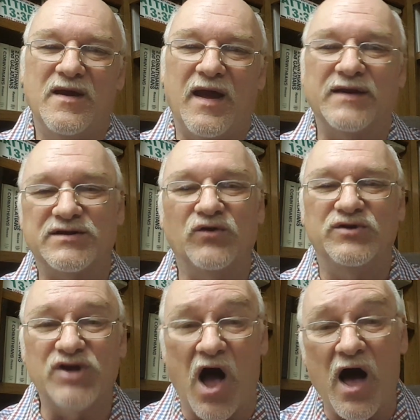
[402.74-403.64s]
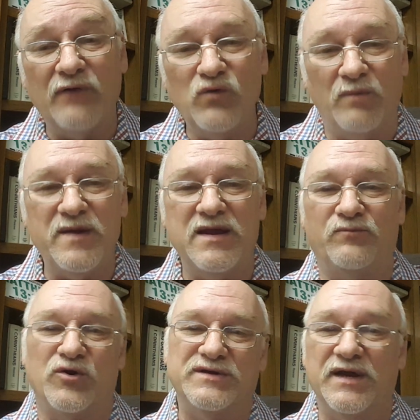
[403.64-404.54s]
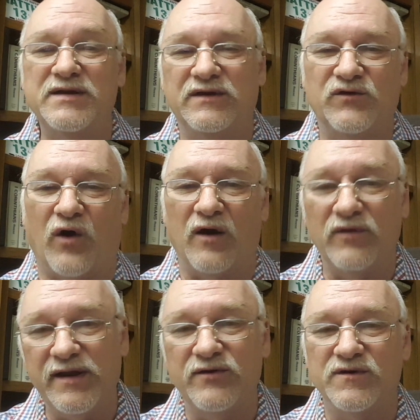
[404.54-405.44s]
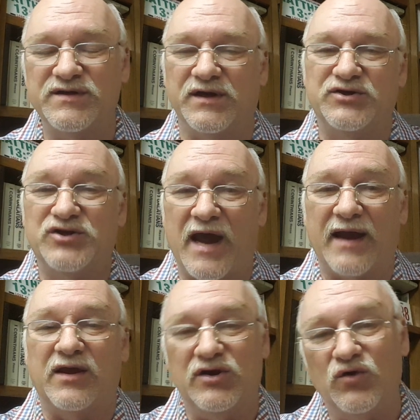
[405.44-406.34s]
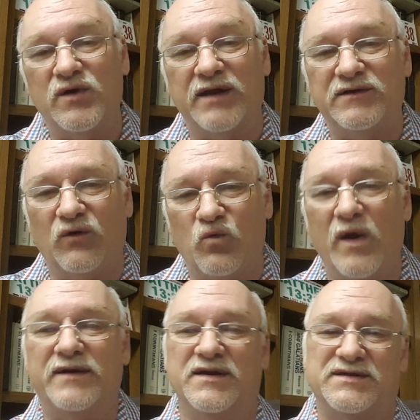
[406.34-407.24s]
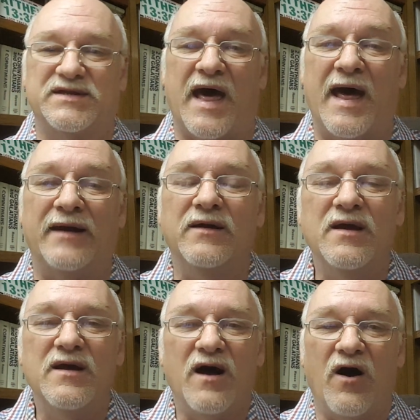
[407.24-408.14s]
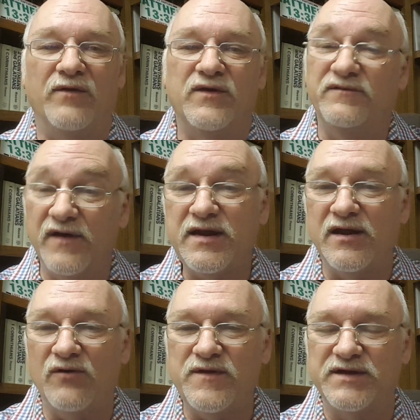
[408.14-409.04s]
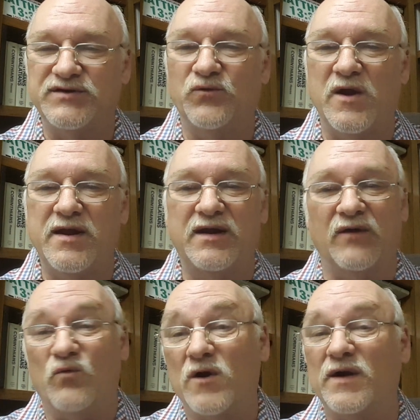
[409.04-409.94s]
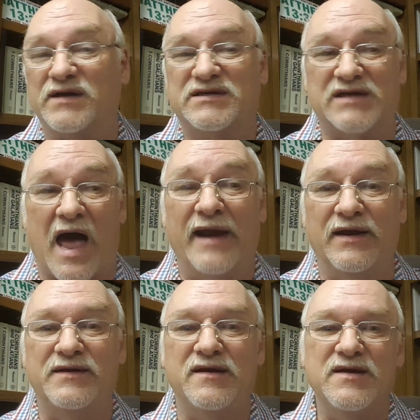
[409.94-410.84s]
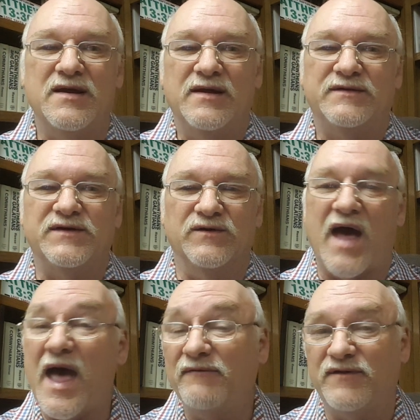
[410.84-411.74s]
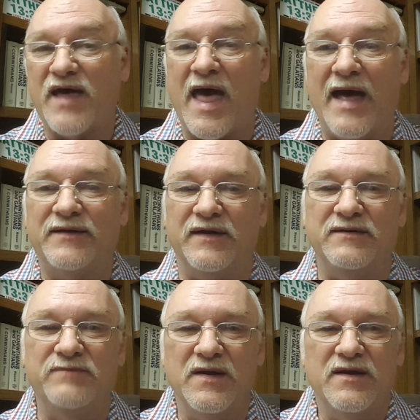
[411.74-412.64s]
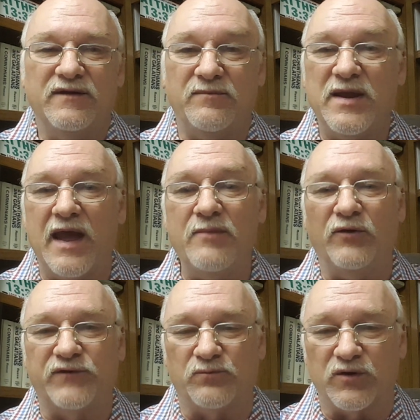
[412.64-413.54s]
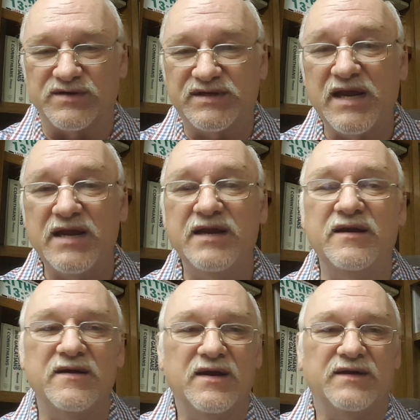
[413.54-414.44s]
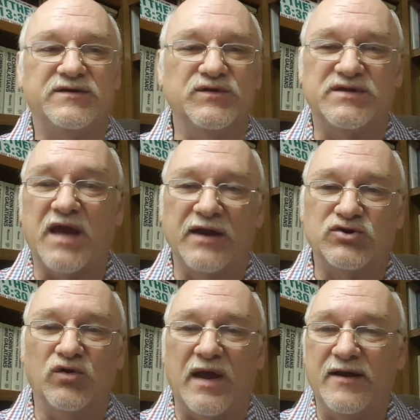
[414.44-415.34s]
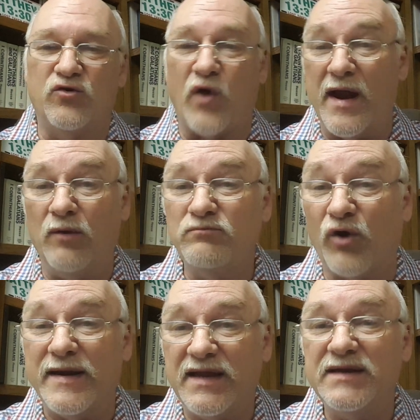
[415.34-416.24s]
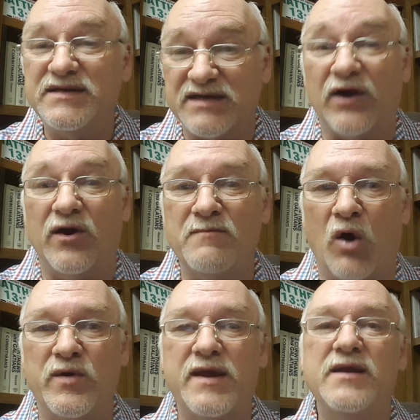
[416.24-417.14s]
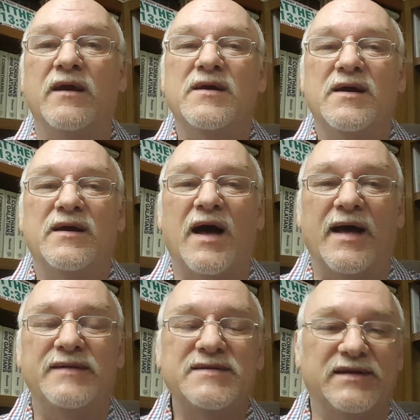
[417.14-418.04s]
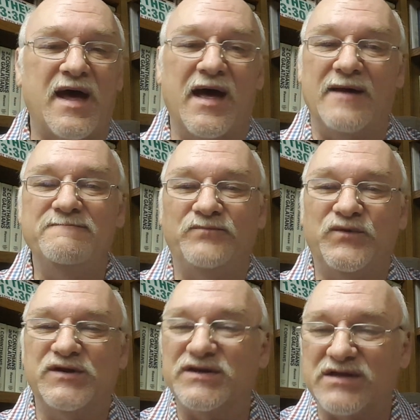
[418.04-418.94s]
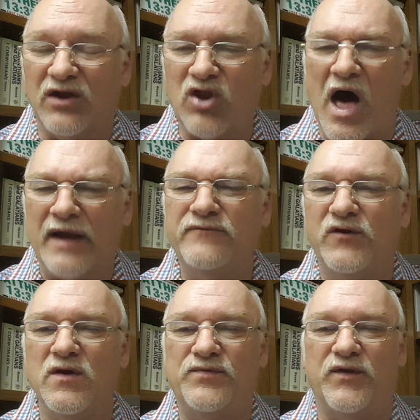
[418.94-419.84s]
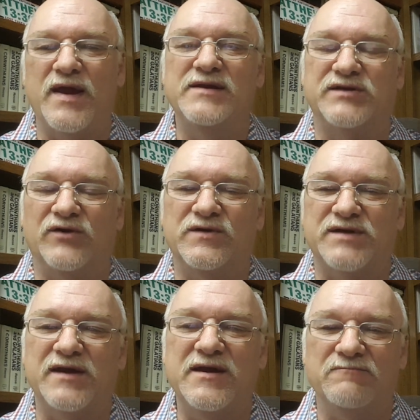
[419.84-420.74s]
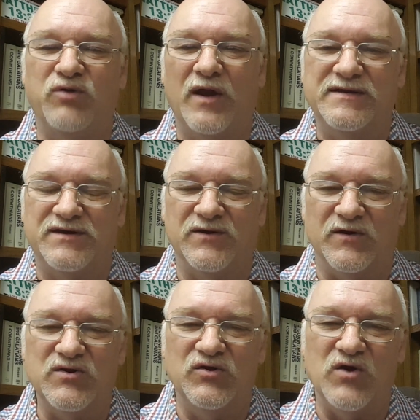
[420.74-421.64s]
And so John will be presenting to our leaders a check, and you'll get to witness that on the video this week. And we're excited to have that and to be able to proceed to schedule a groundbreaking ceremony and just a lot of good things that are taking place here at New